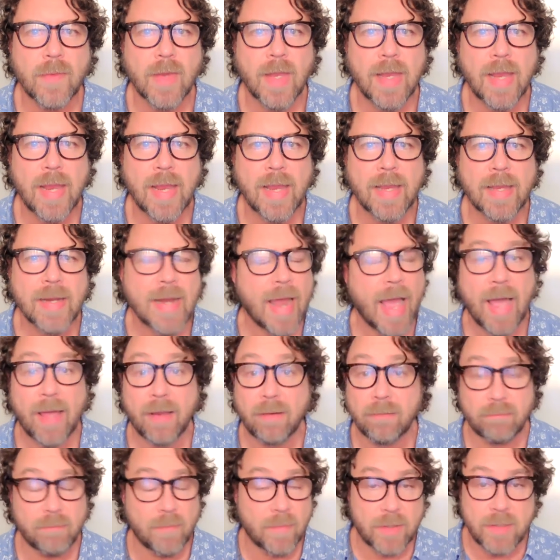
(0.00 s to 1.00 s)
And I
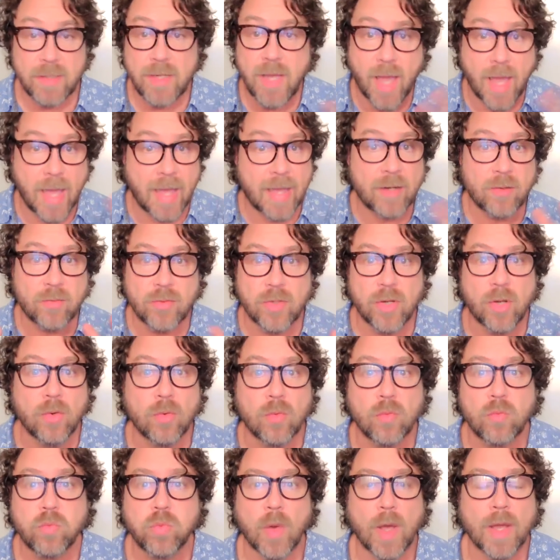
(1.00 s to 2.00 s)
don't
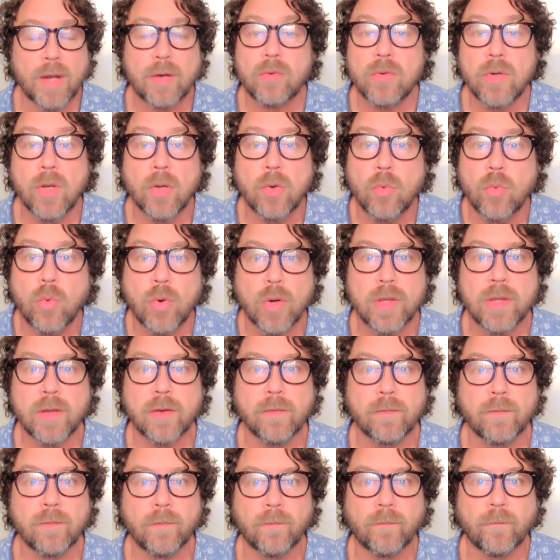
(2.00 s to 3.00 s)
know where
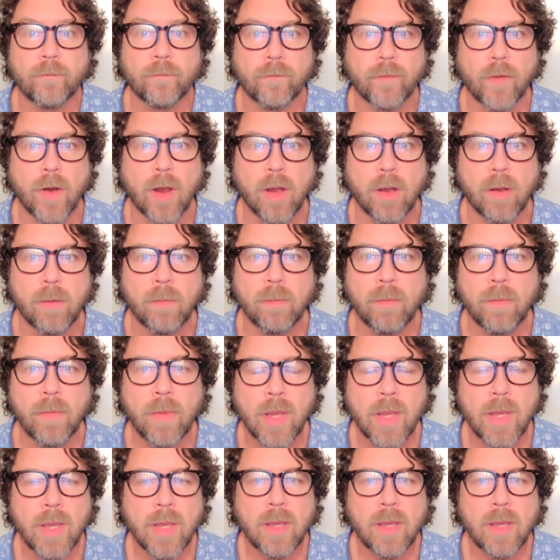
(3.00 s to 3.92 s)
they're from.